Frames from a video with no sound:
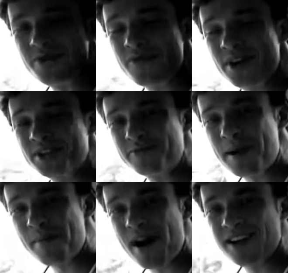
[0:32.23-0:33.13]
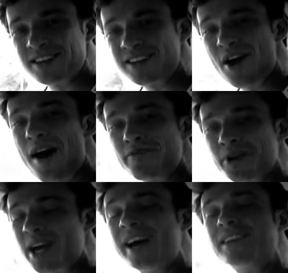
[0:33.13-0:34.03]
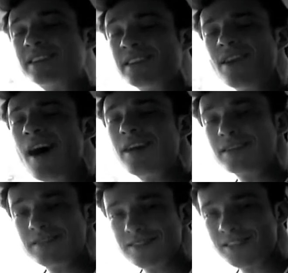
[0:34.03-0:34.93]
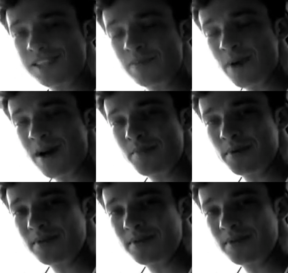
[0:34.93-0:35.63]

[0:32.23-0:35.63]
the front of my mind and not forget and not slip up